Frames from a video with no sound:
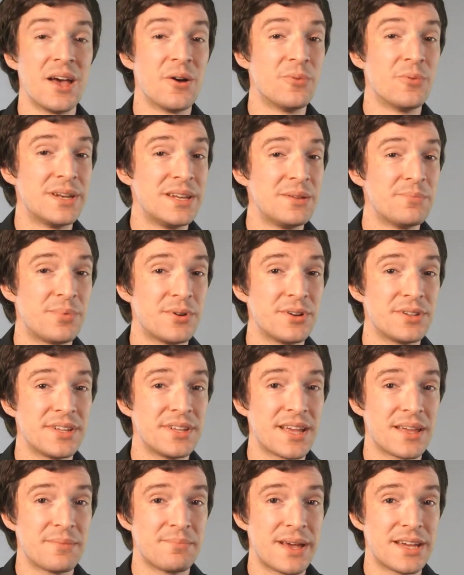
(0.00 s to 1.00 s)
When
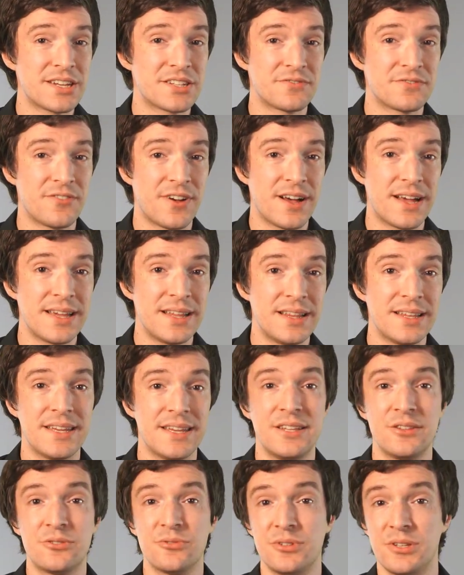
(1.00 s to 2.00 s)
importing a mesh file
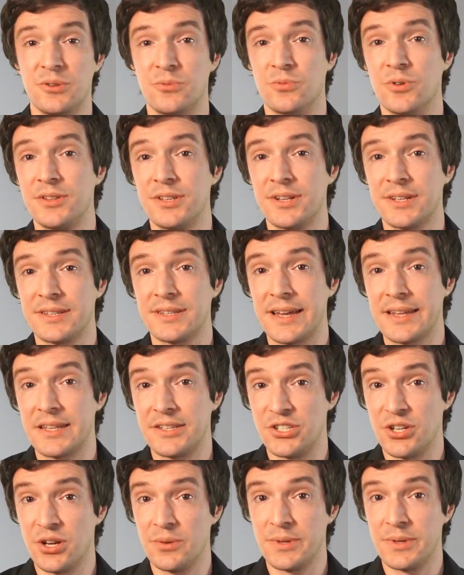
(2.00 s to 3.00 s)
into the watertight
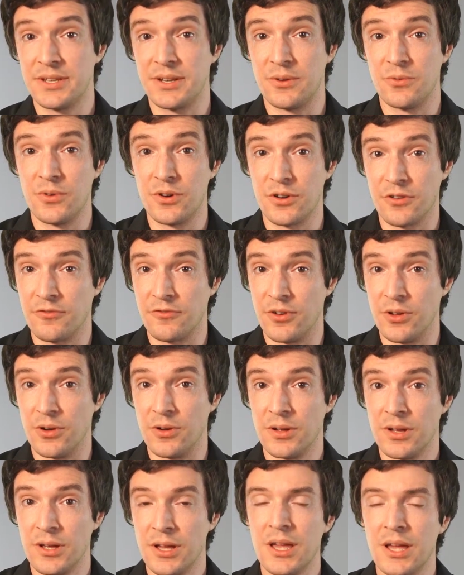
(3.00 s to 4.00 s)
geometry workflow,
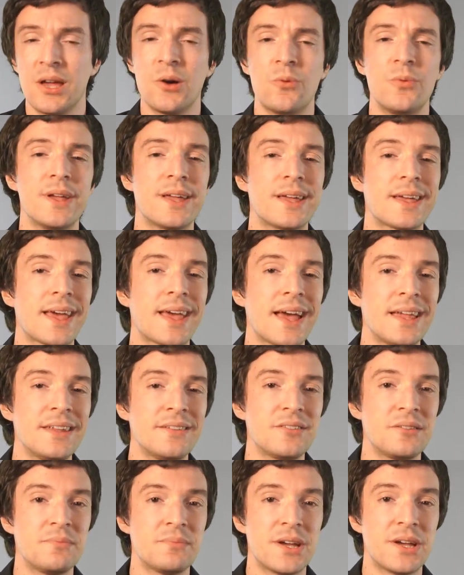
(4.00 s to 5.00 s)
we
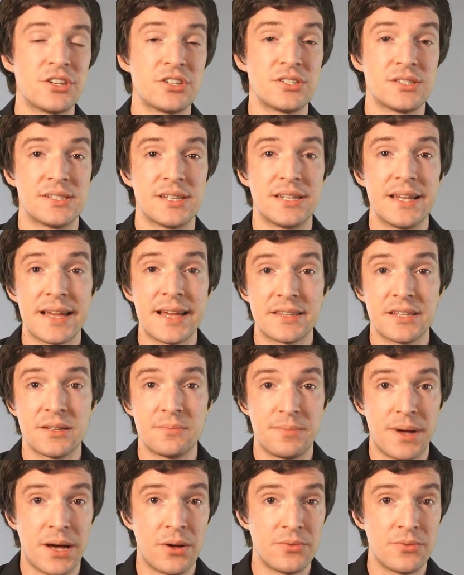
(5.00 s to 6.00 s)
can remesh
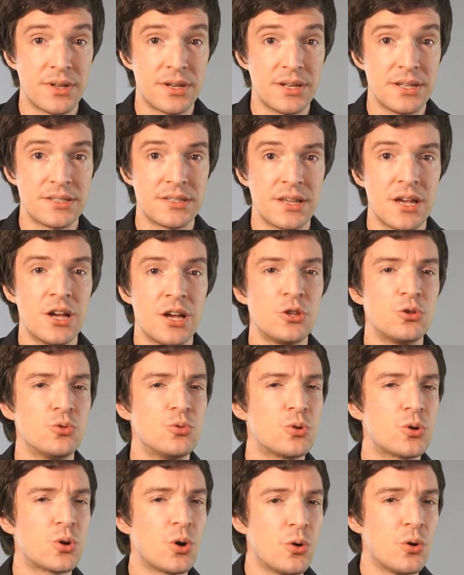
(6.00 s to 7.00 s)
selected boundaries to
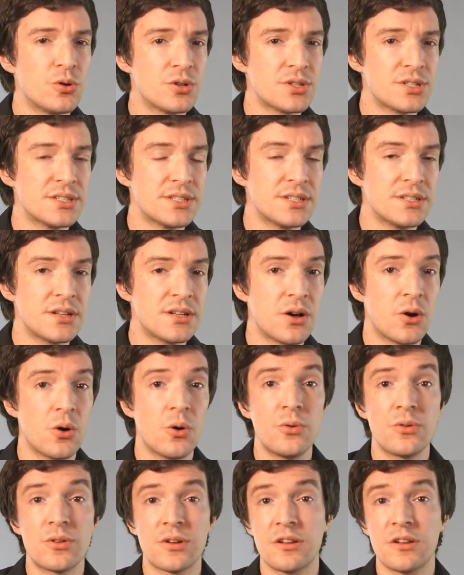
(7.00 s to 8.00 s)
coarsen or